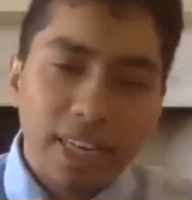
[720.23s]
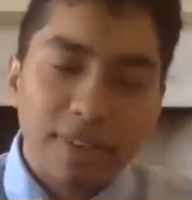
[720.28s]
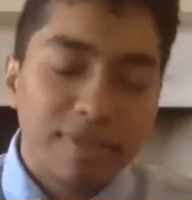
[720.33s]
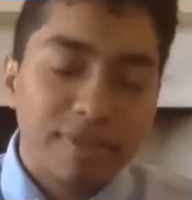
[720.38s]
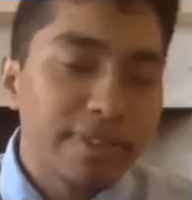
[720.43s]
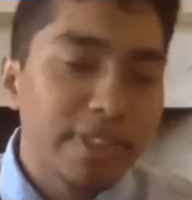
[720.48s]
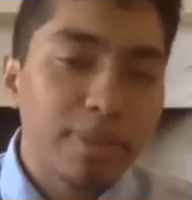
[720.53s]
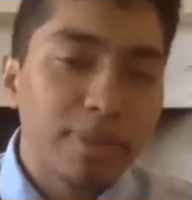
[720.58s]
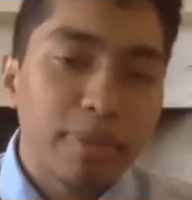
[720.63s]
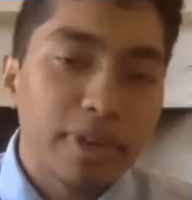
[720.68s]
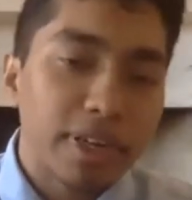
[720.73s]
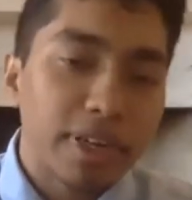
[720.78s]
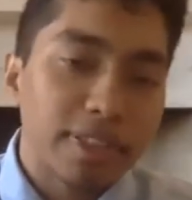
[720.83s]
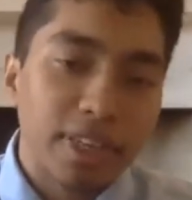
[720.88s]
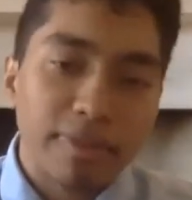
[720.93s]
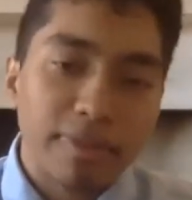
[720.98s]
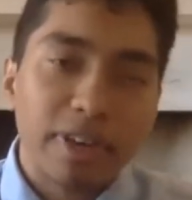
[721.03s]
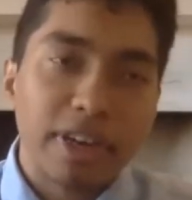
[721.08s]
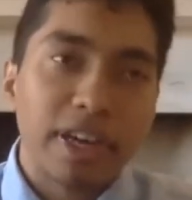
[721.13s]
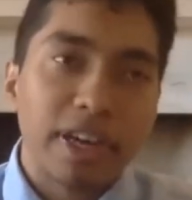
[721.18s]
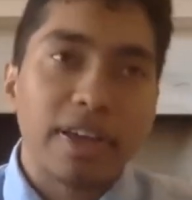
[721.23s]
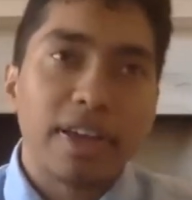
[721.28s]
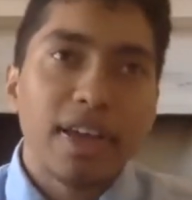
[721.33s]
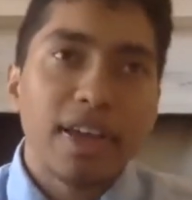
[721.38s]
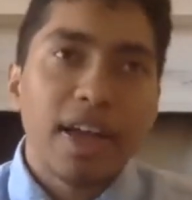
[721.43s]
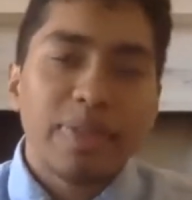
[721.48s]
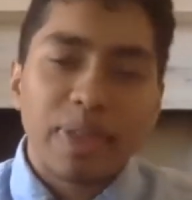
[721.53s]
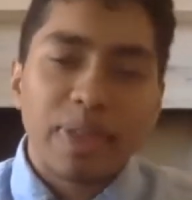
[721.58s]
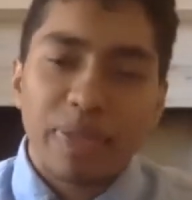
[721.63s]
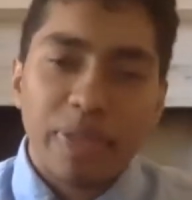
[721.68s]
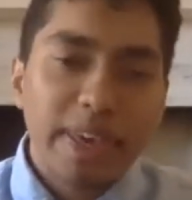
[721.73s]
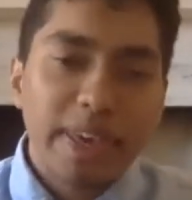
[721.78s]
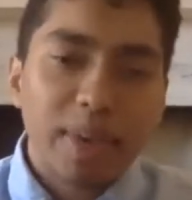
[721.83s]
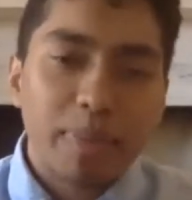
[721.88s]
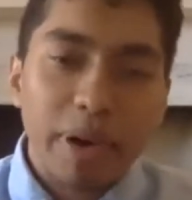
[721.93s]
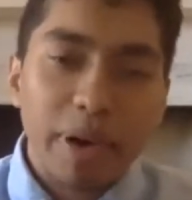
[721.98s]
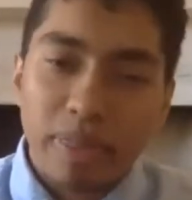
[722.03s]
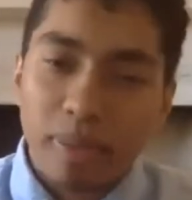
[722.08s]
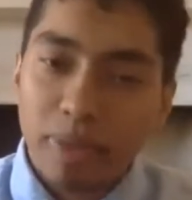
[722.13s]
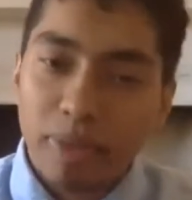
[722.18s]
10, 15 minutes every day, to think
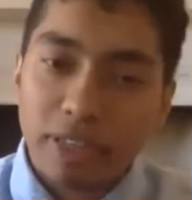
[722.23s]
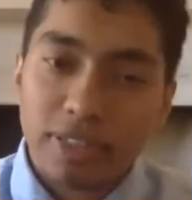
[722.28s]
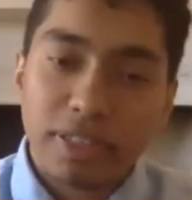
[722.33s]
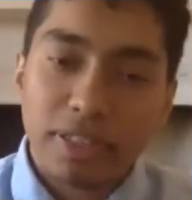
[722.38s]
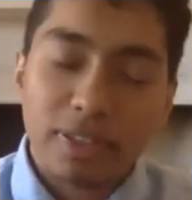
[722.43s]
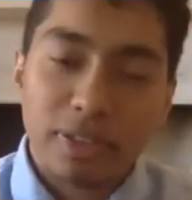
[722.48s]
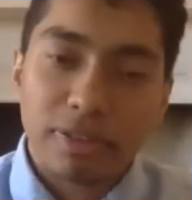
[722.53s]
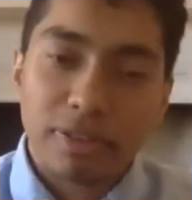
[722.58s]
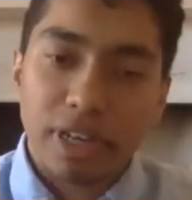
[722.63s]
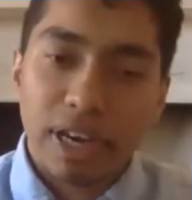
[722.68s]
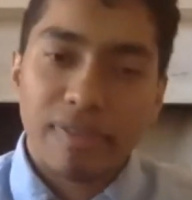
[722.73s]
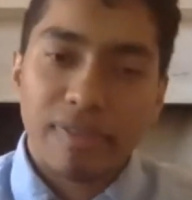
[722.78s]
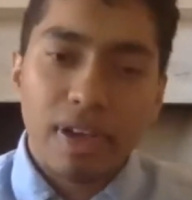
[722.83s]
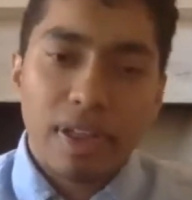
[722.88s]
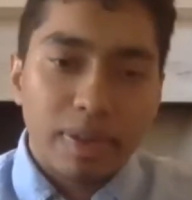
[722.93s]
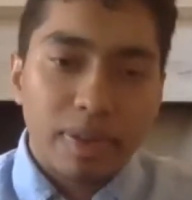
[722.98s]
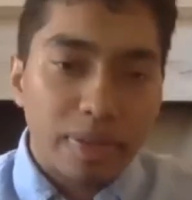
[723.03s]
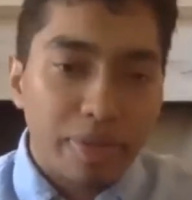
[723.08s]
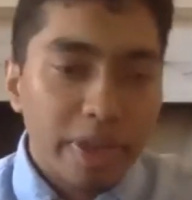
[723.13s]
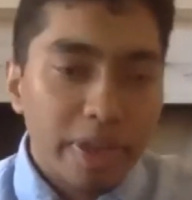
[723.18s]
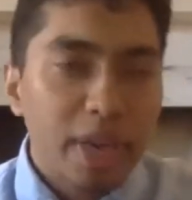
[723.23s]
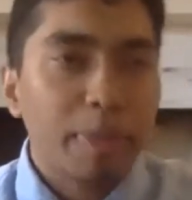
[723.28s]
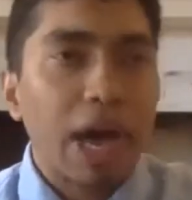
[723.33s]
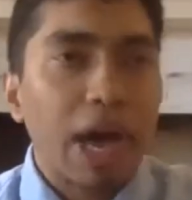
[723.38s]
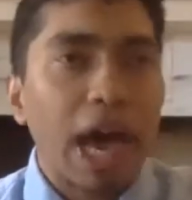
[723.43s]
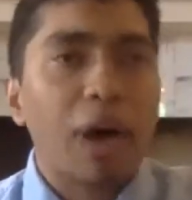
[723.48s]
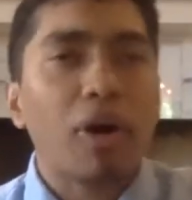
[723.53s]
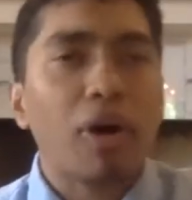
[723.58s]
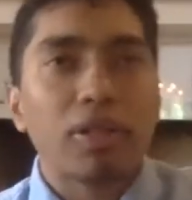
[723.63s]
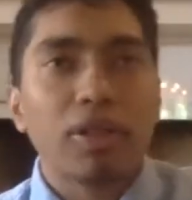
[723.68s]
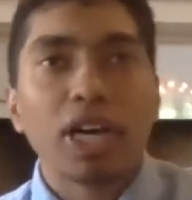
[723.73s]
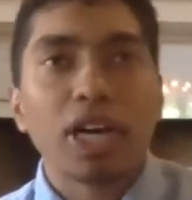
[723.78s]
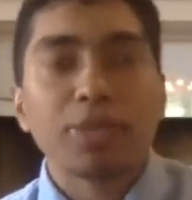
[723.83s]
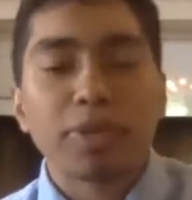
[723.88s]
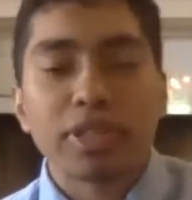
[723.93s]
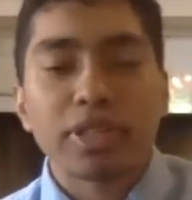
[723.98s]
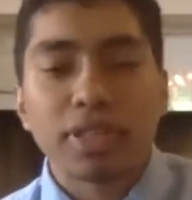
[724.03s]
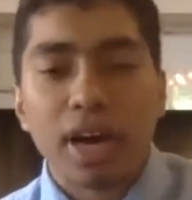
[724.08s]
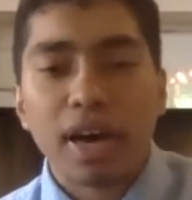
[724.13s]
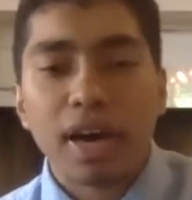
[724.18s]
about the blessings in your life, to think about how Allah
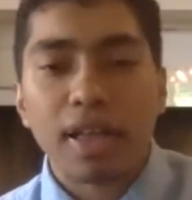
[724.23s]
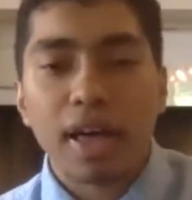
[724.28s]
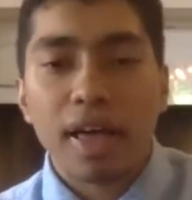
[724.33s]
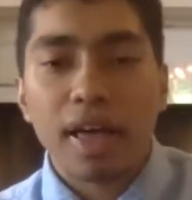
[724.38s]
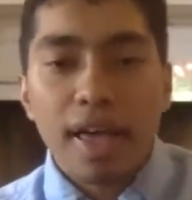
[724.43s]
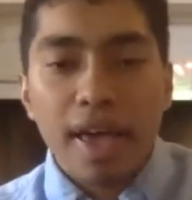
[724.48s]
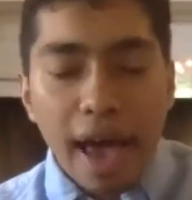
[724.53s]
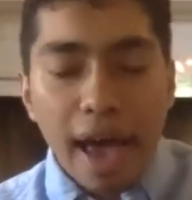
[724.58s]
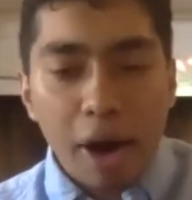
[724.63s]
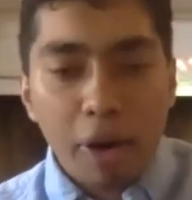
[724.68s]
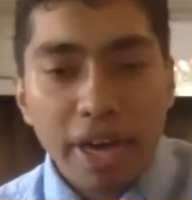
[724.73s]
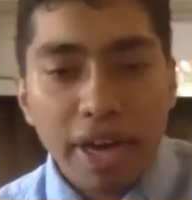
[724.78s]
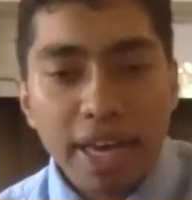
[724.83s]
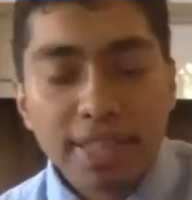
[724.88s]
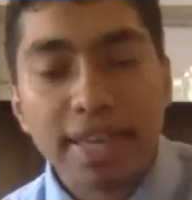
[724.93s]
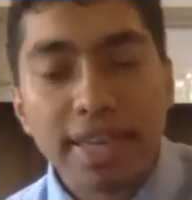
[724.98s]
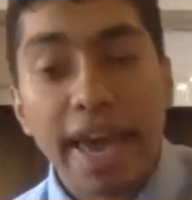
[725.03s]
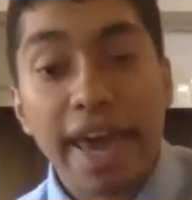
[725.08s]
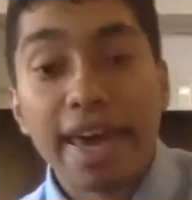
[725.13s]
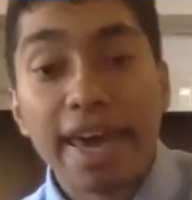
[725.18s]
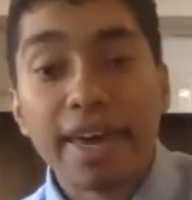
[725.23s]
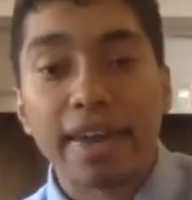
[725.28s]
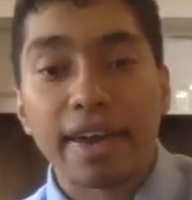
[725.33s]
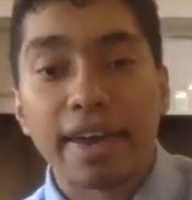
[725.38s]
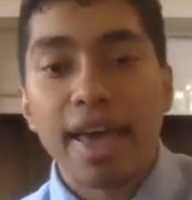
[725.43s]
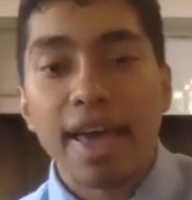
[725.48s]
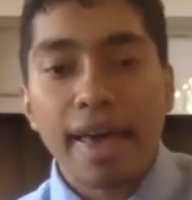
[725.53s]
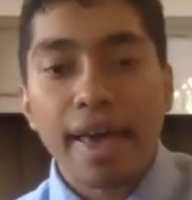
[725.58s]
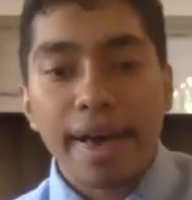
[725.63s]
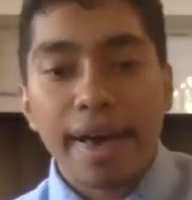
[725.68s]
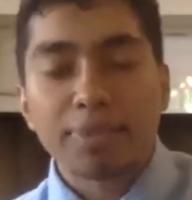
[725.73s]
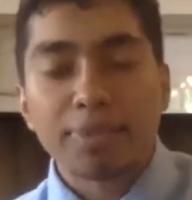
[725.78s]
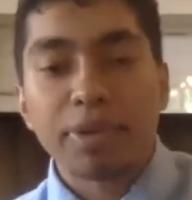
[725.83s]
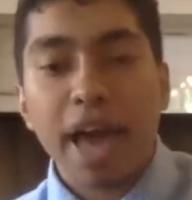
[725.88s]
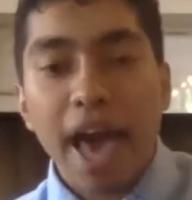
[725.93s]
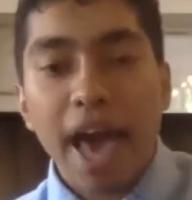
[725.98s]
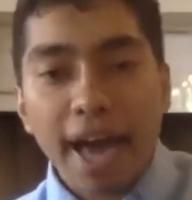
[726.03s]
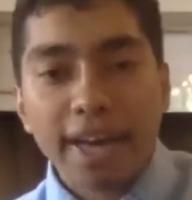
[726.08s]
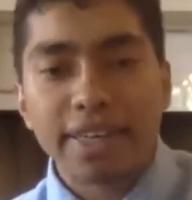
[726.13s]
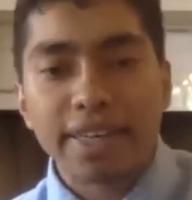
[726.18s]
subhanahu wa ta'ala, how his hand has been
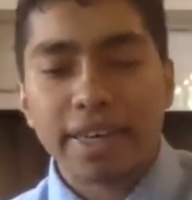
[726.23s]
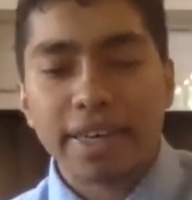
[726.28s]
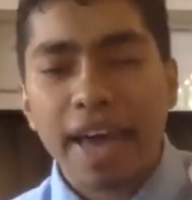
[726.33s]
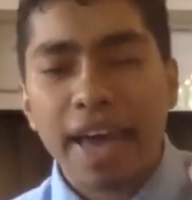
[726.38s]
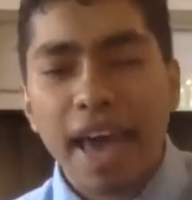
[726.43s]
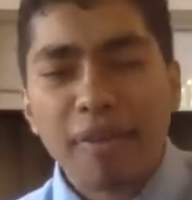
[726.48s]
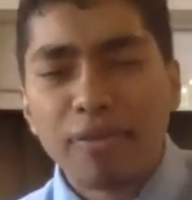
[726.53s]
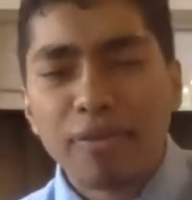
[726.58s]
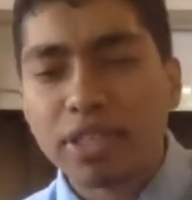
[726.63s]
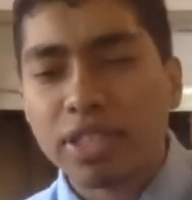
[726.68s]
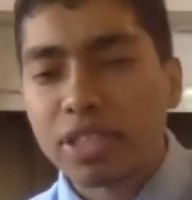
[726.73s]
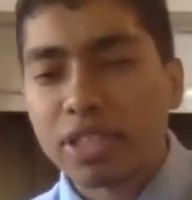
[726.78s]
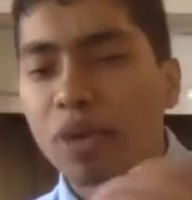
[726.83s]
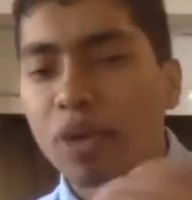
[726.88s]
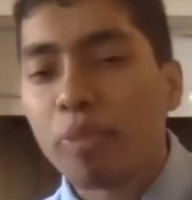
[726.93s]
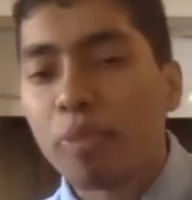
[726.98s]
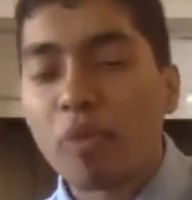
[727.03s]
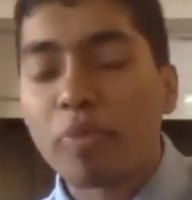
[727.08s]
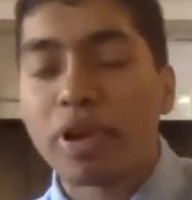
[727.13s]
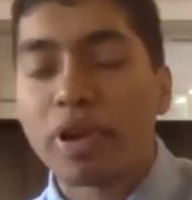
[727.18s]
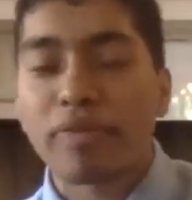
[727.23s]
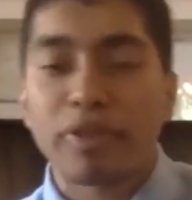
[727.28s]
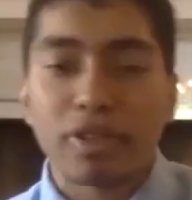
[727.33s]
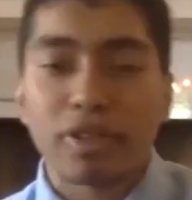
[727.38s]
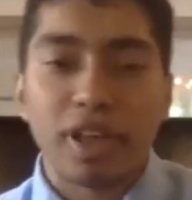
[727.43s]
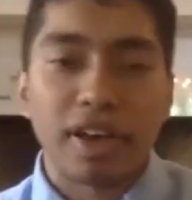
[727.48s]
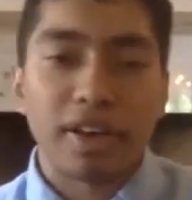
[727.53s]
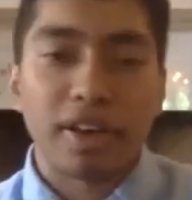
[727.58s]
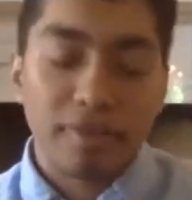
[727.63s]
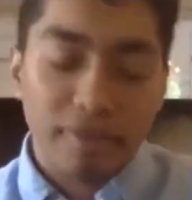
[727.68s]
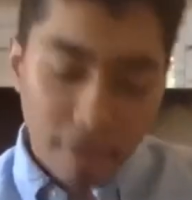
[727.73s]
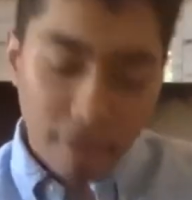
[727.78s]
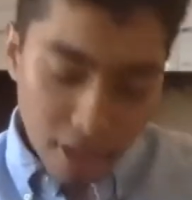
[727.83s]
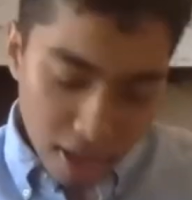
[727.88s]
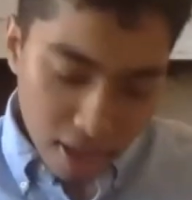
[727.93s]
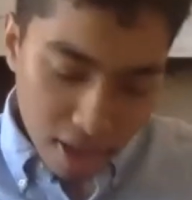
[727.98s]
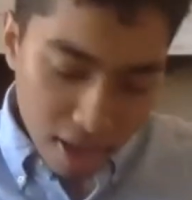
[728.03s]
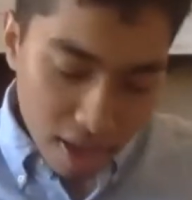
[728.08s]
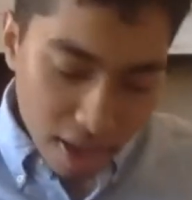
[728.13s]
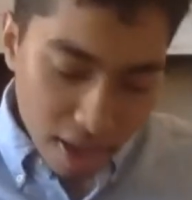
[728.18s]
acting in every single moment of your life,
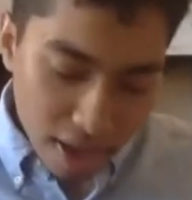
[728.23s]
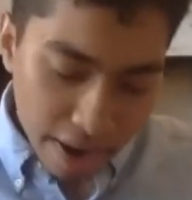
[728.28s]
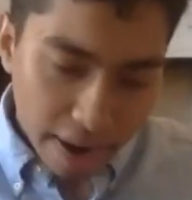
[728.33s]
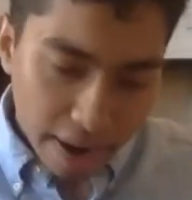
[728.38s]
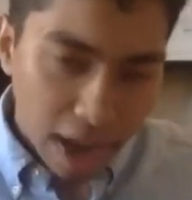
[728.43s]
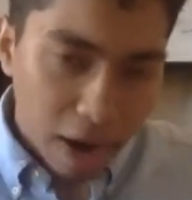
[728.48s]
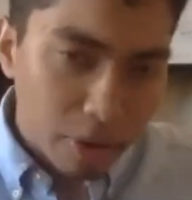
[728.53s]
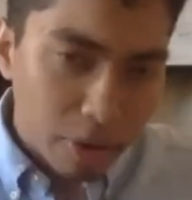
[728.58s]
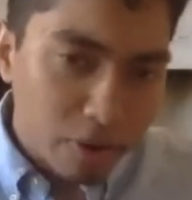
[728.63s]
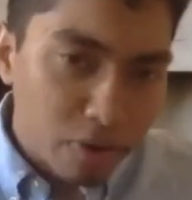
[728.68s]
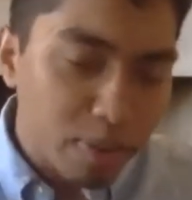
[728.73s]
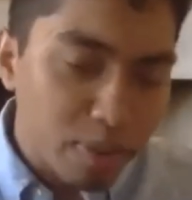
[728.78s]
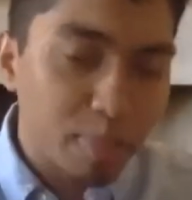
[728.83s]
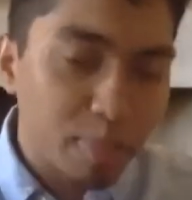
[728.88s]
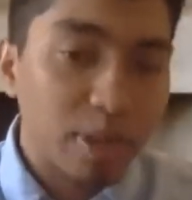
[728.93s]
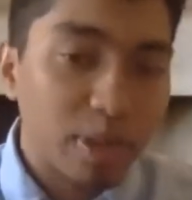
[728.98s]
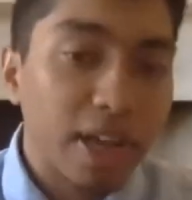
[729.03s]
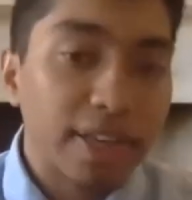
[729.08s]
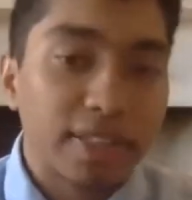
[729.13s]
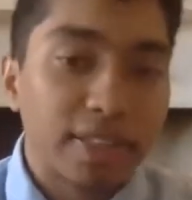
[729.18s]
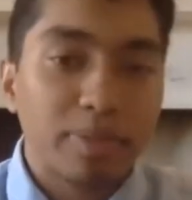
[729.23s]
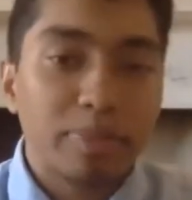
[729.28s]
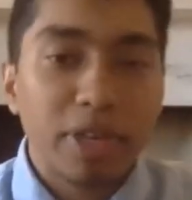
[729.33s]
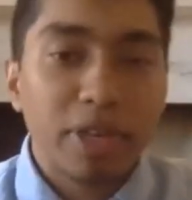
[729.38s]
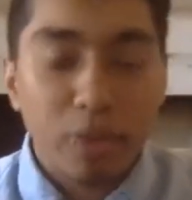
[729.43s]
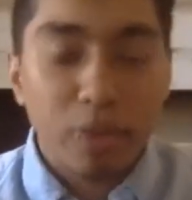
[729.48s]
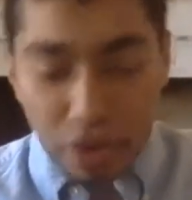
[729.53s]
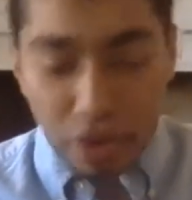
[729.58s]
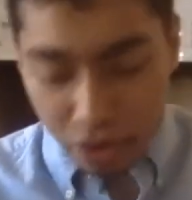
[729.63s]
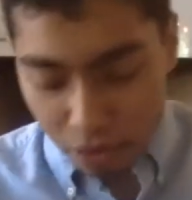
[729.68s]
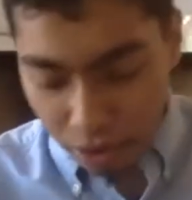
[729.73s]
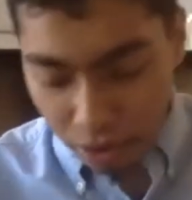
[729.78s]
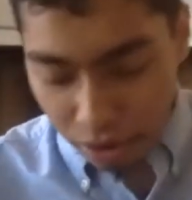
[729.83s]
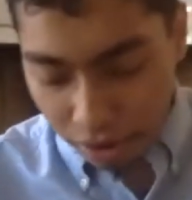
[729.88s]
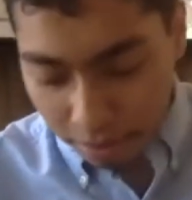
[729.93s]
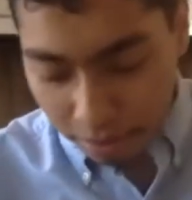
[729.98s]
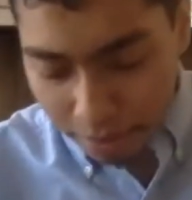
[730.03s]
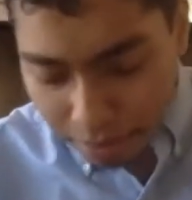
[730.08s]
and how you've been blessed to be where you are.